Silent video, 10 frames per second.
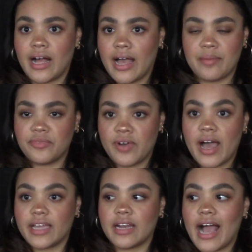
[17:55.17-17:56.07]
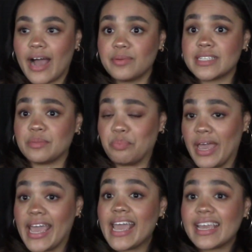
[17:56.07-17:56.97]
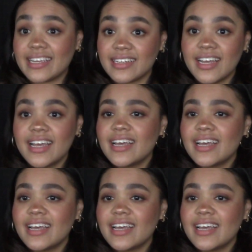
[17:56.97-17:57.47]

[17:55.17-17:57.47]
I'm fine. I was in pain.